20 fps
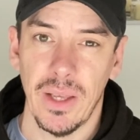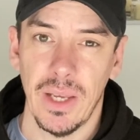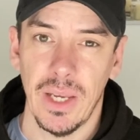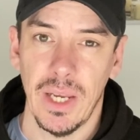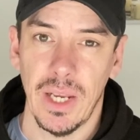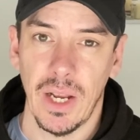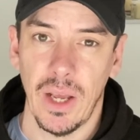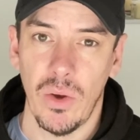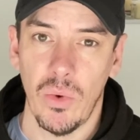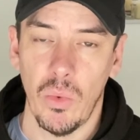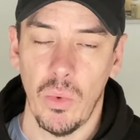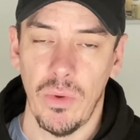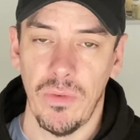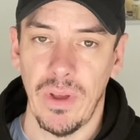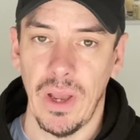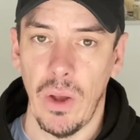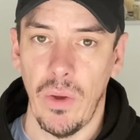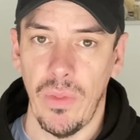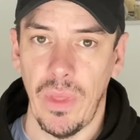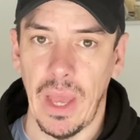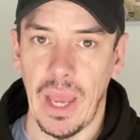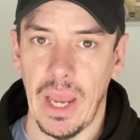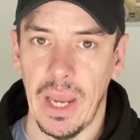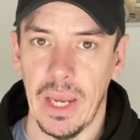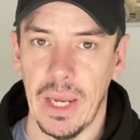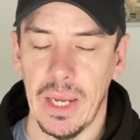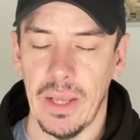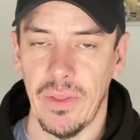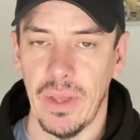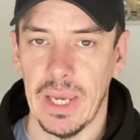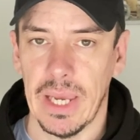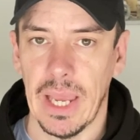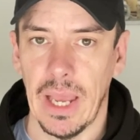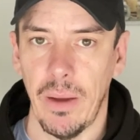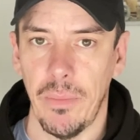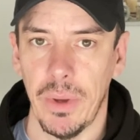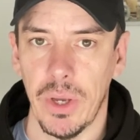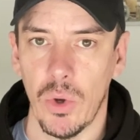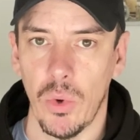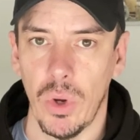you know, without that, they can
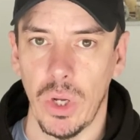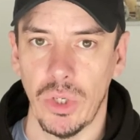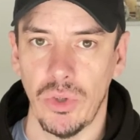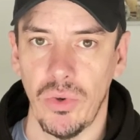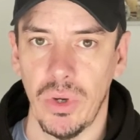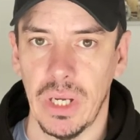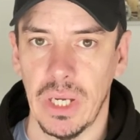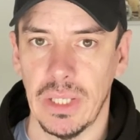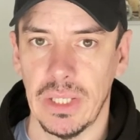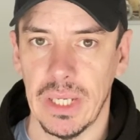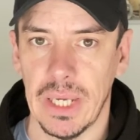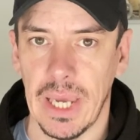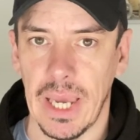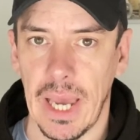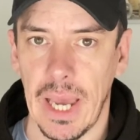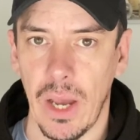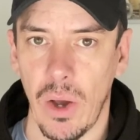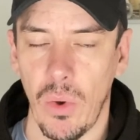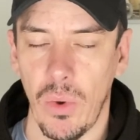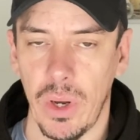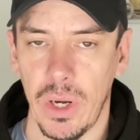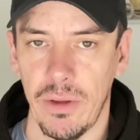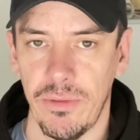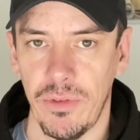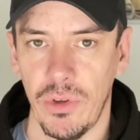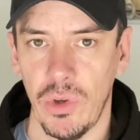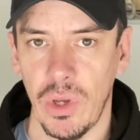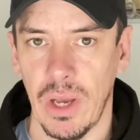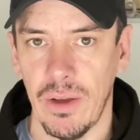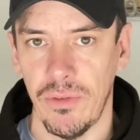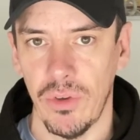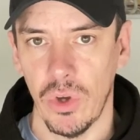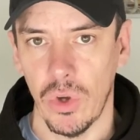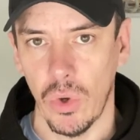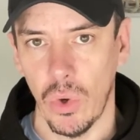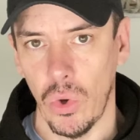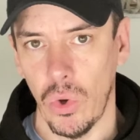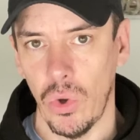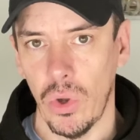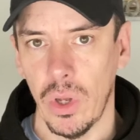be quite tricky to get out. And if you haven't
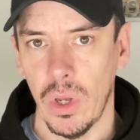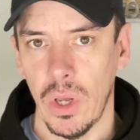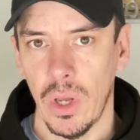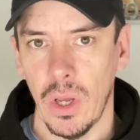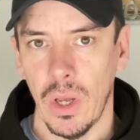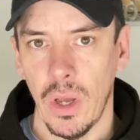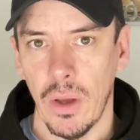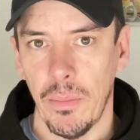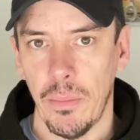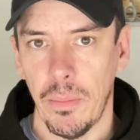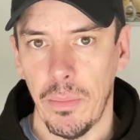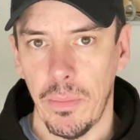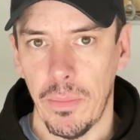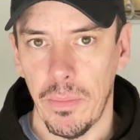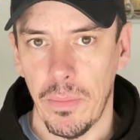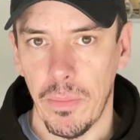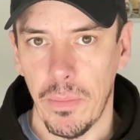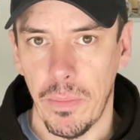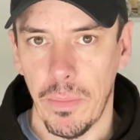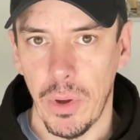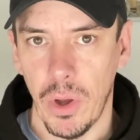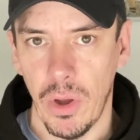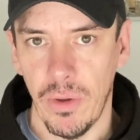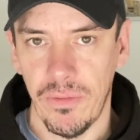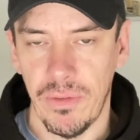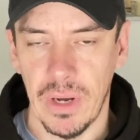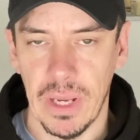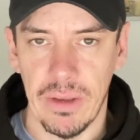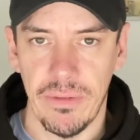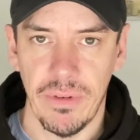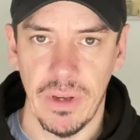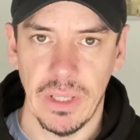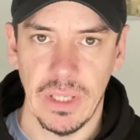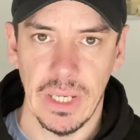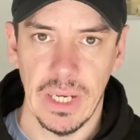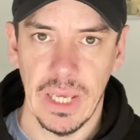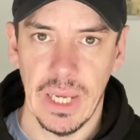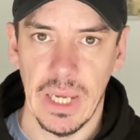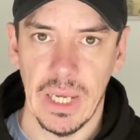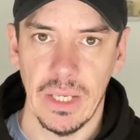got perfectly fitted
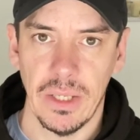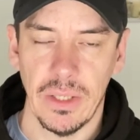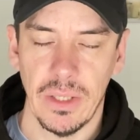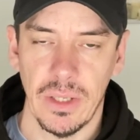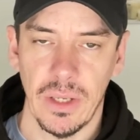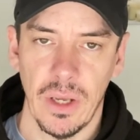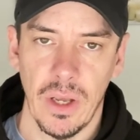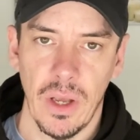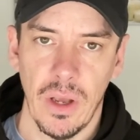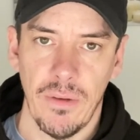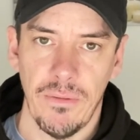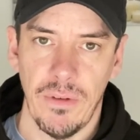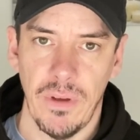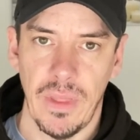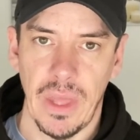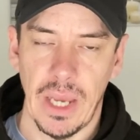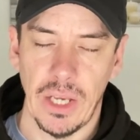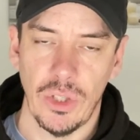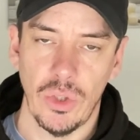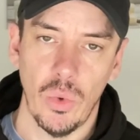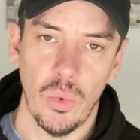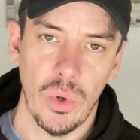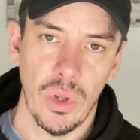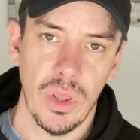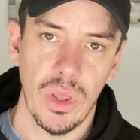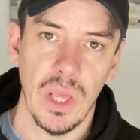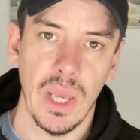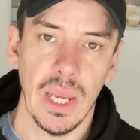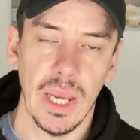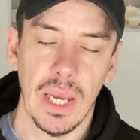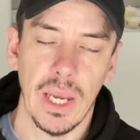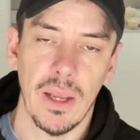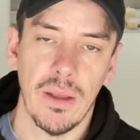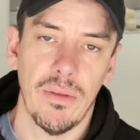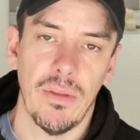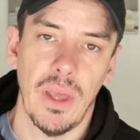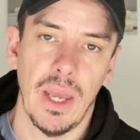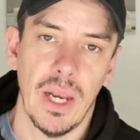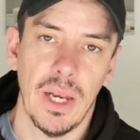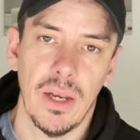ears for that sort of thing,
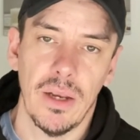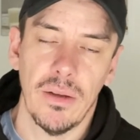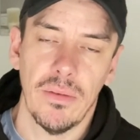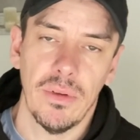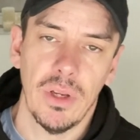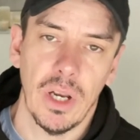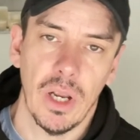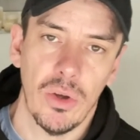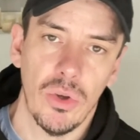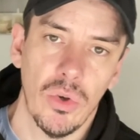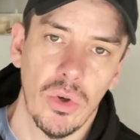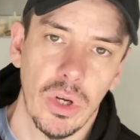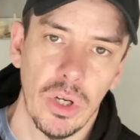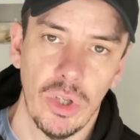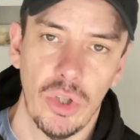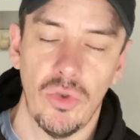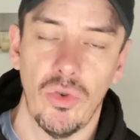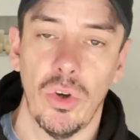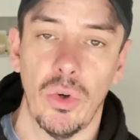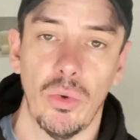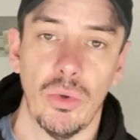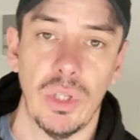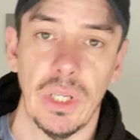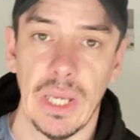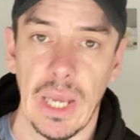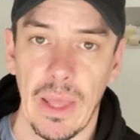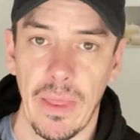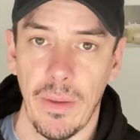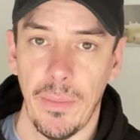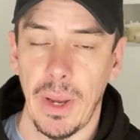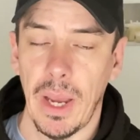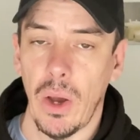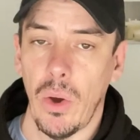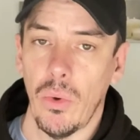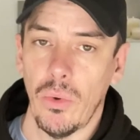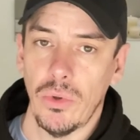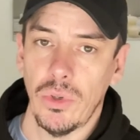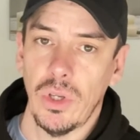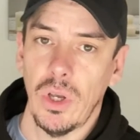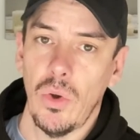then, you know, you're going to struggle to get them out.
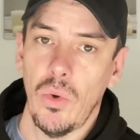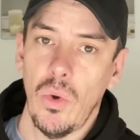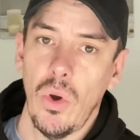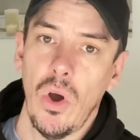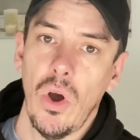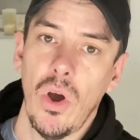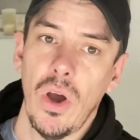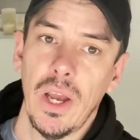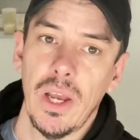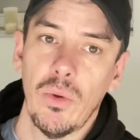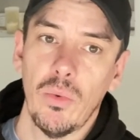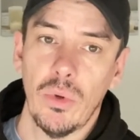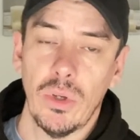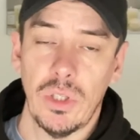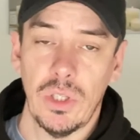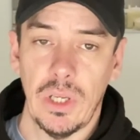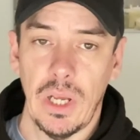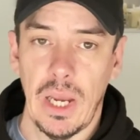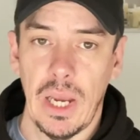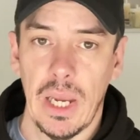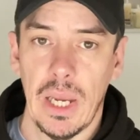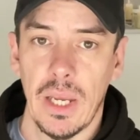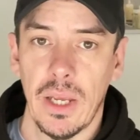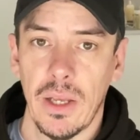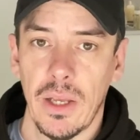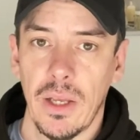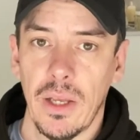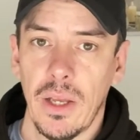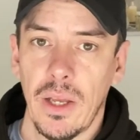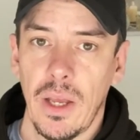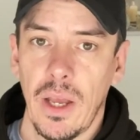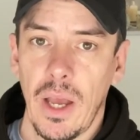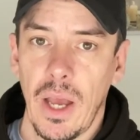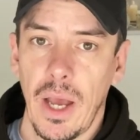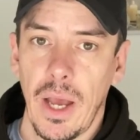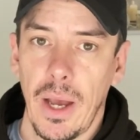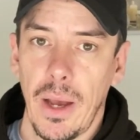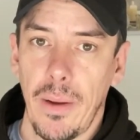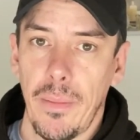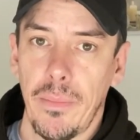So I would say
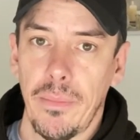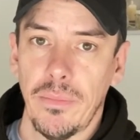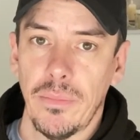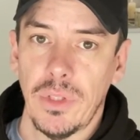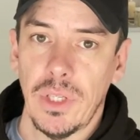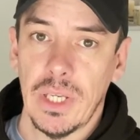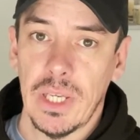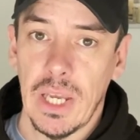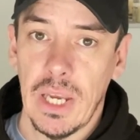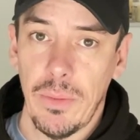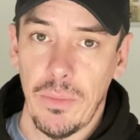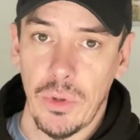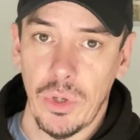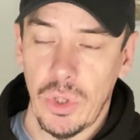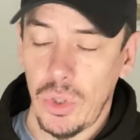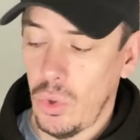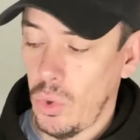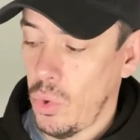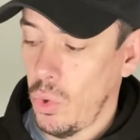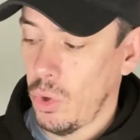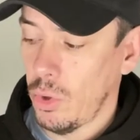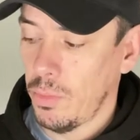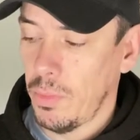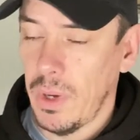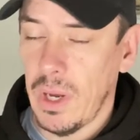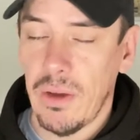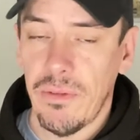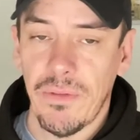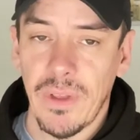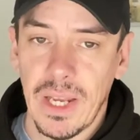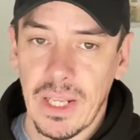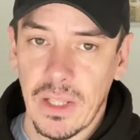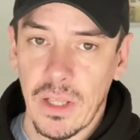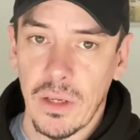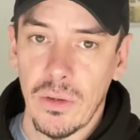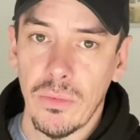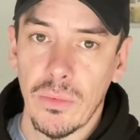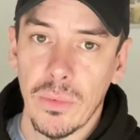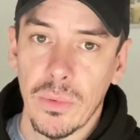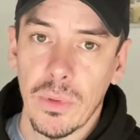to keep the stalk, but if they
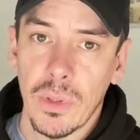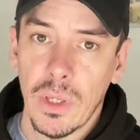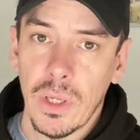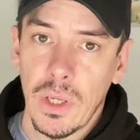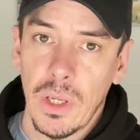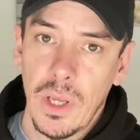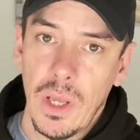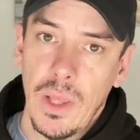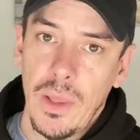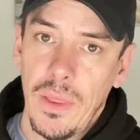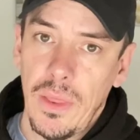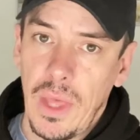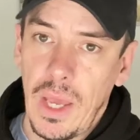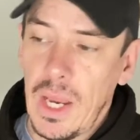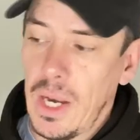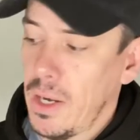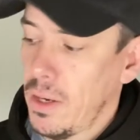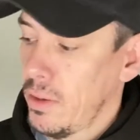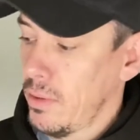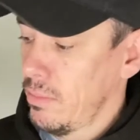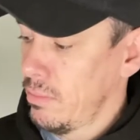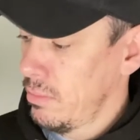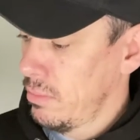don't, then,